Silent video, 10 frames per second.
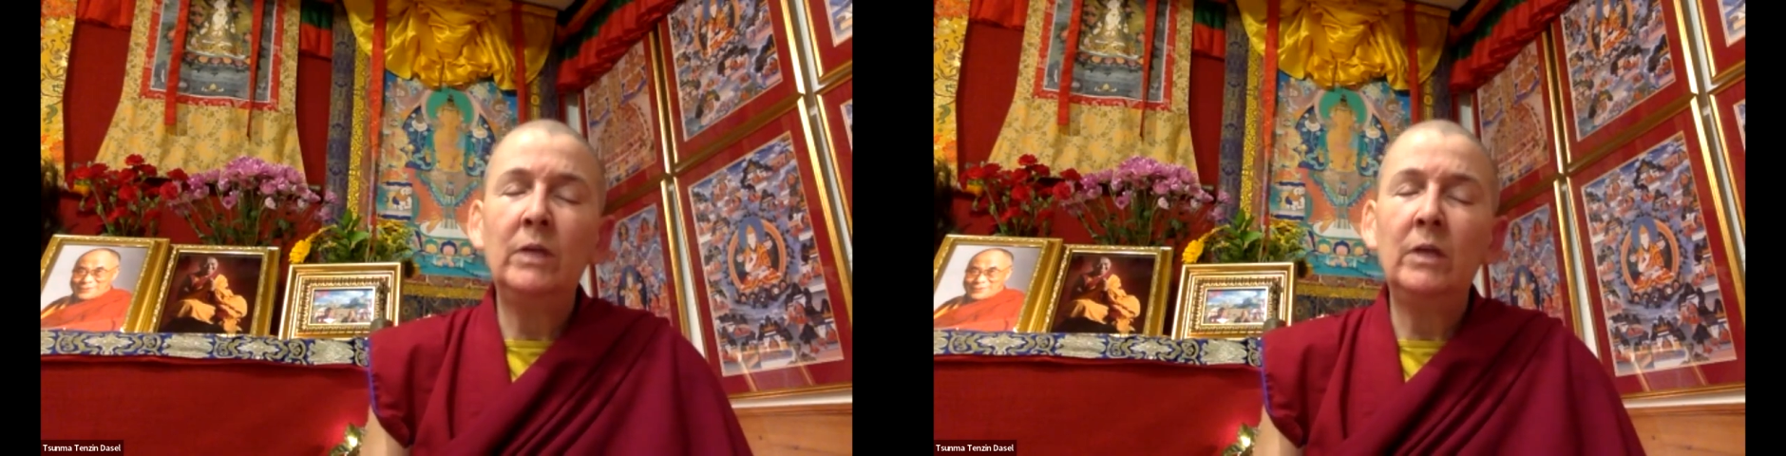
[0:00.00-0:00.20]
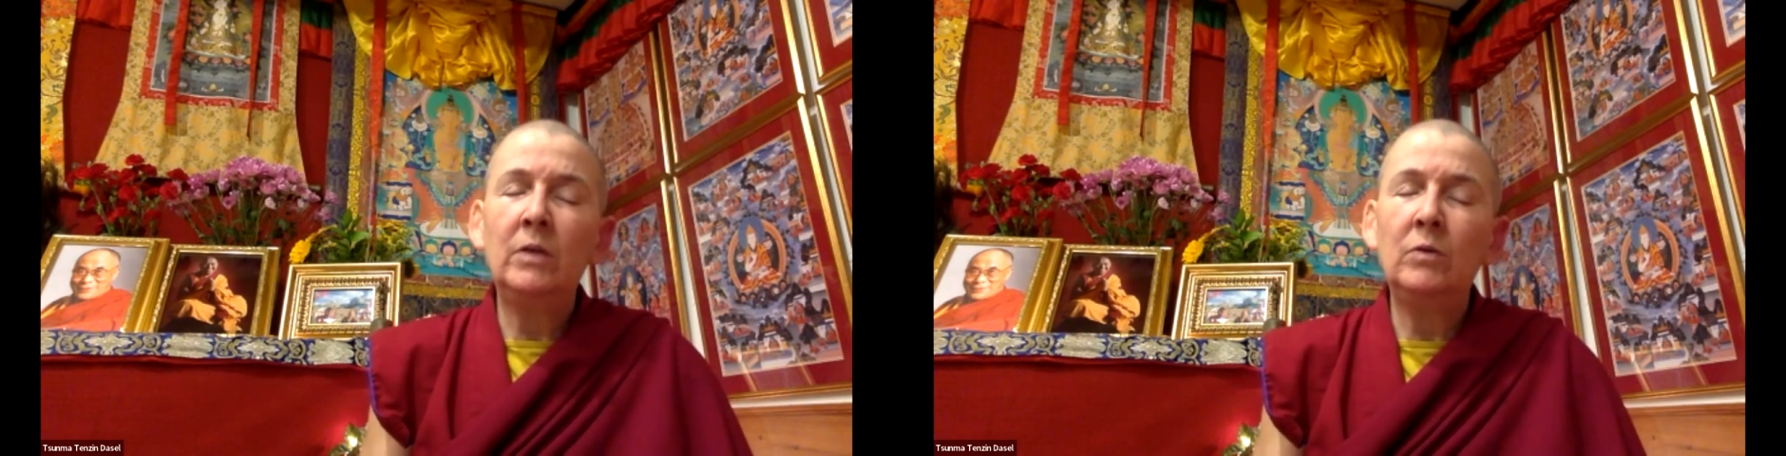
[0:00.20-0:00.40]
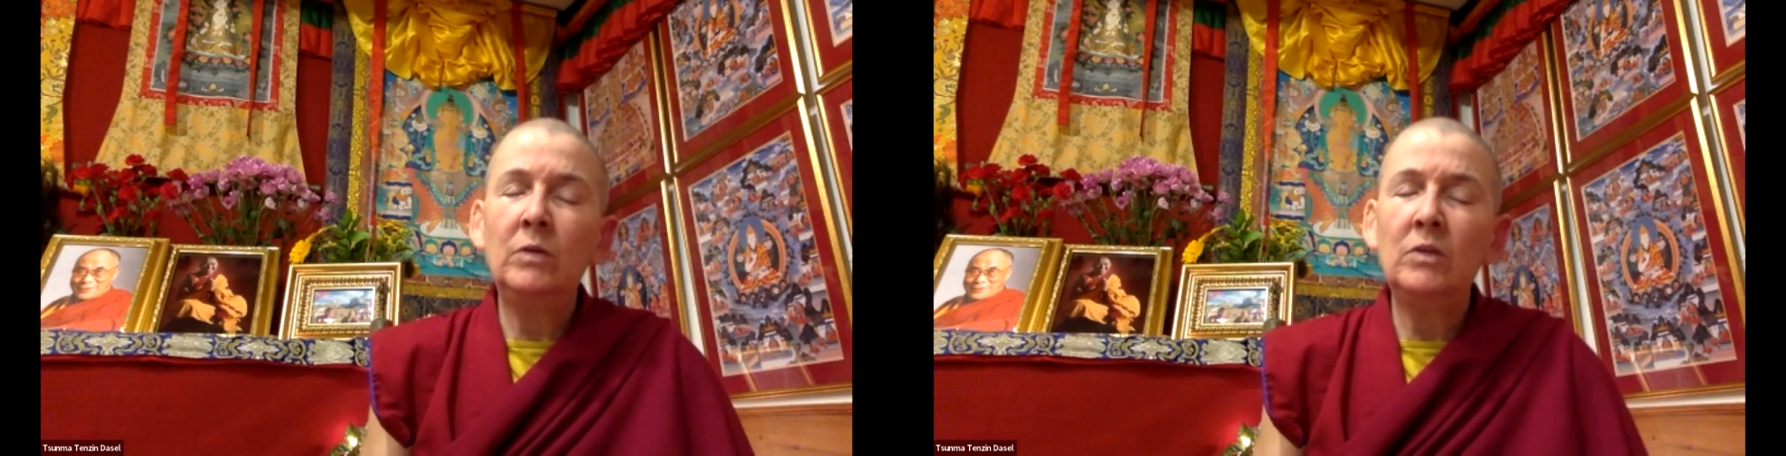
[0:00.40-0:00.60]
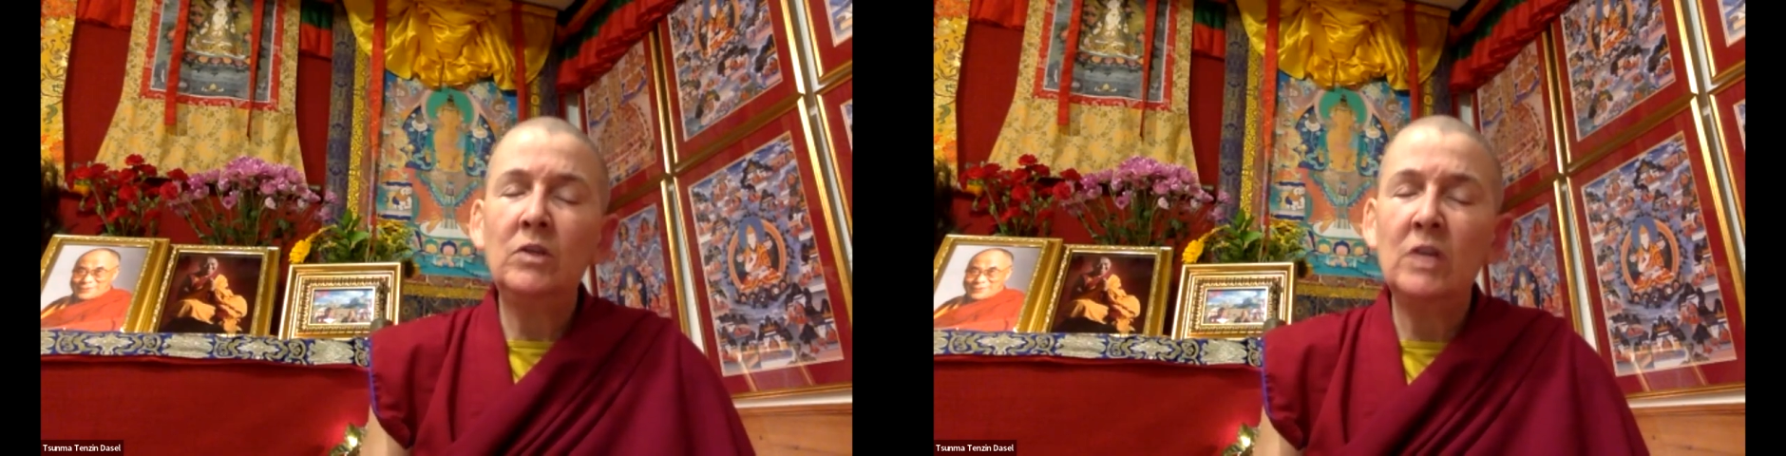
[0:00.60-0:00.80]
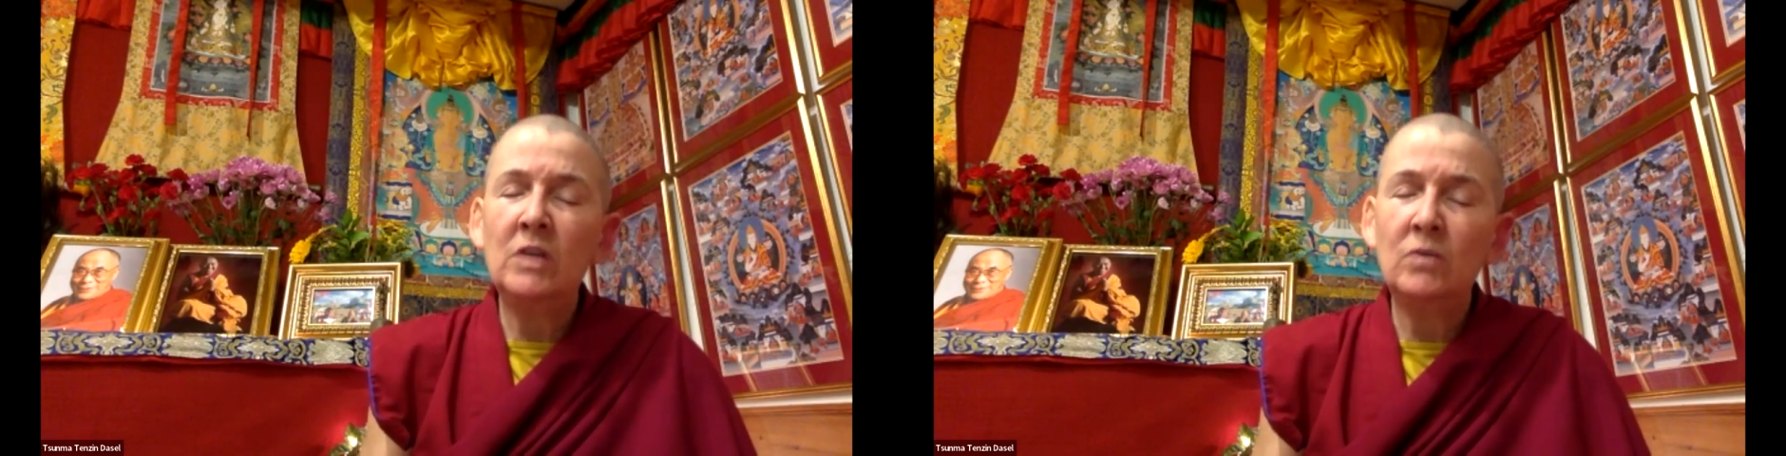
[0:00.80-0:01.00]
can only
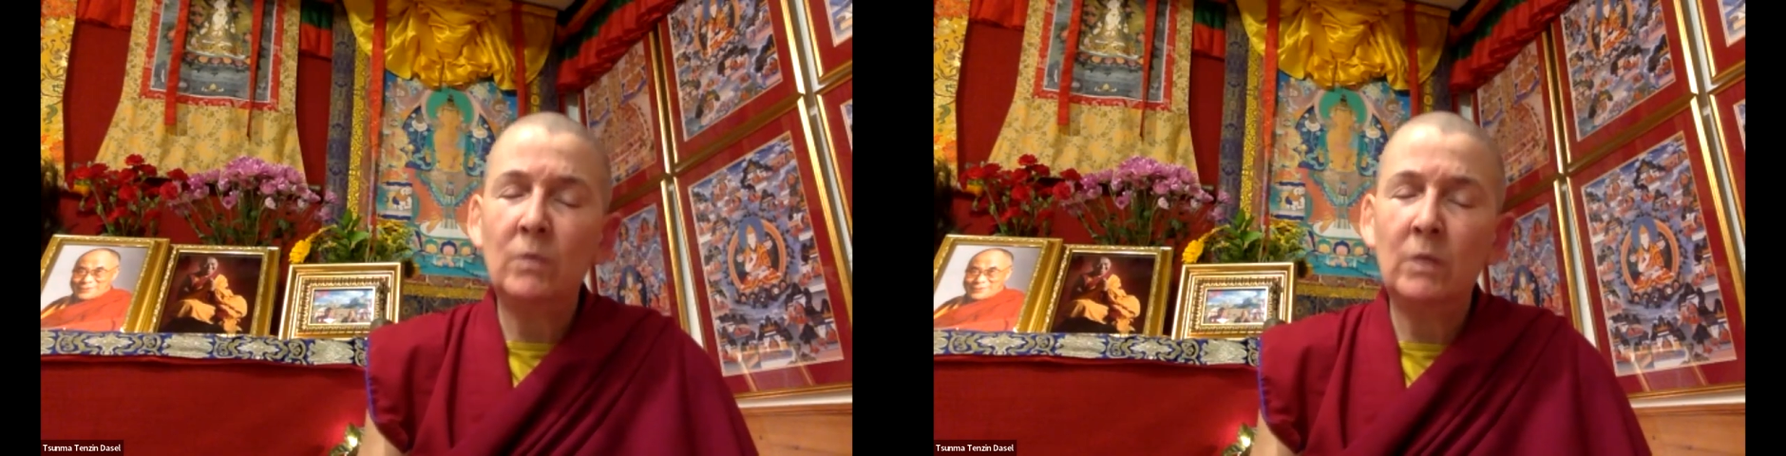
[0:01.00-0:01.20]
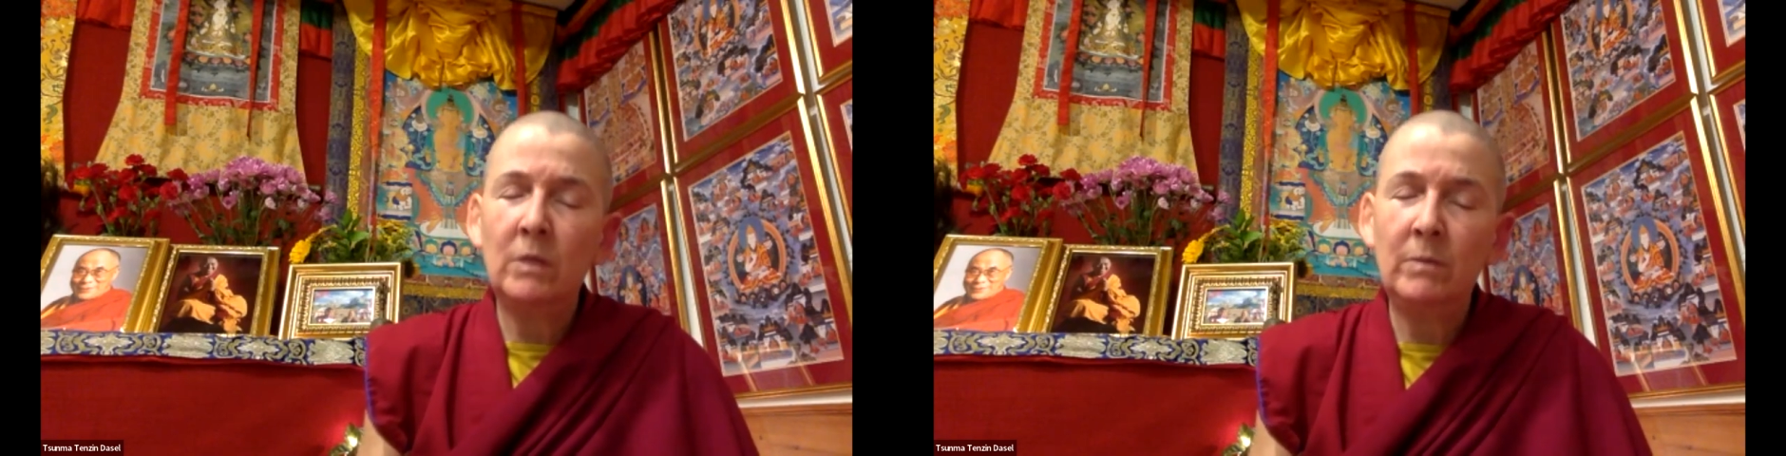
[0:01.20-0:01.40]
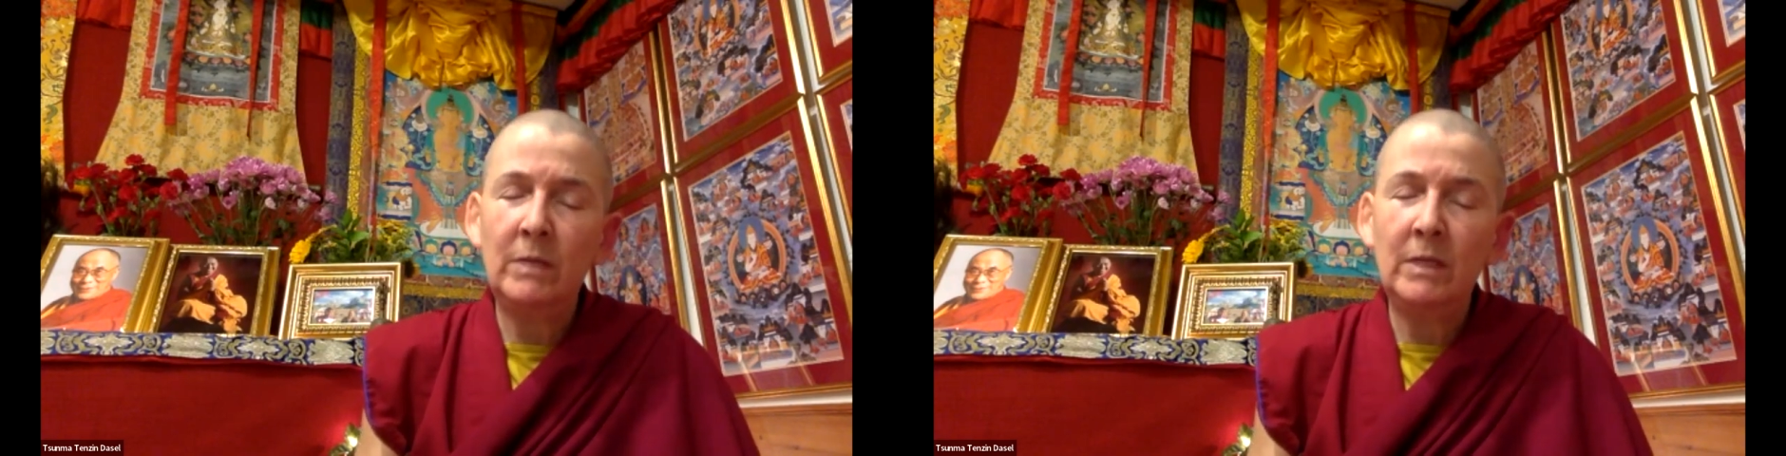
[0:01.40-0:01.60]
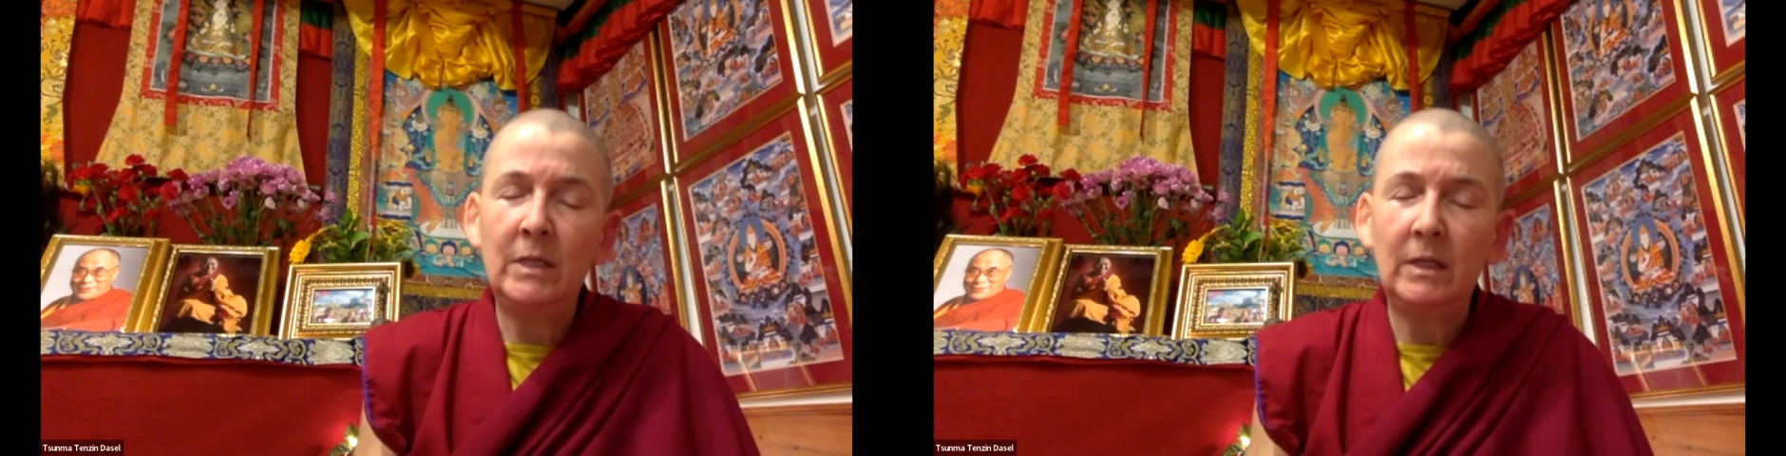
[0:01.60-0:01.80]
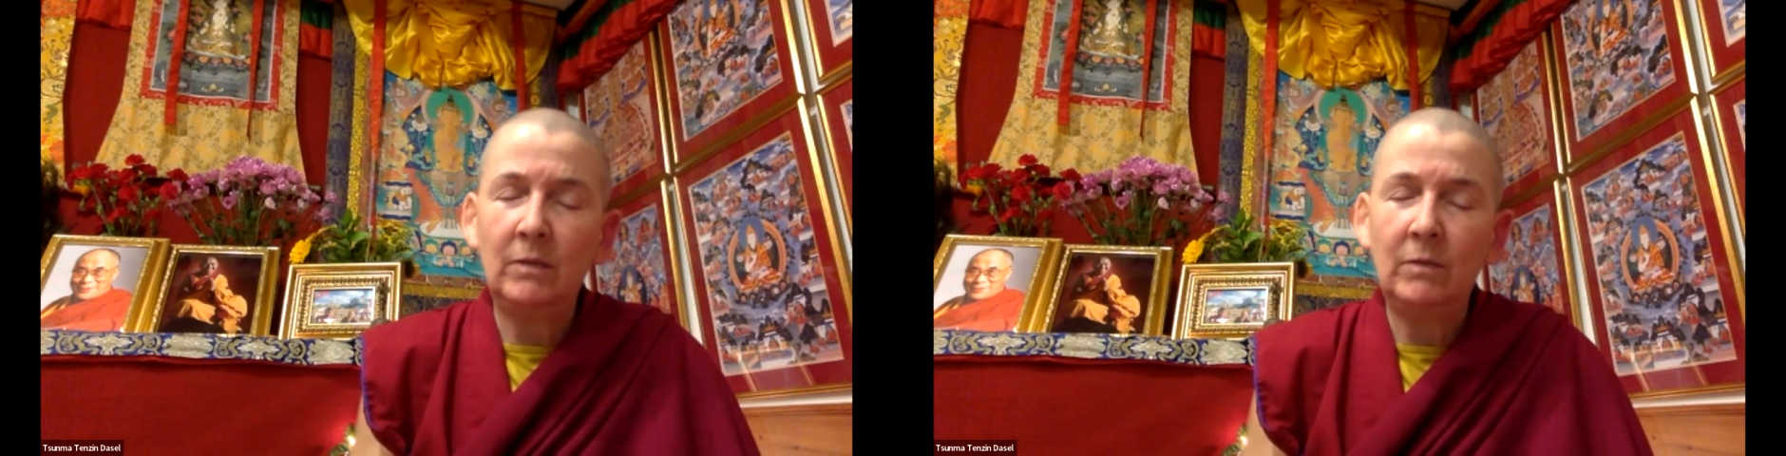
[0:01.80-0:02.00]
change one being.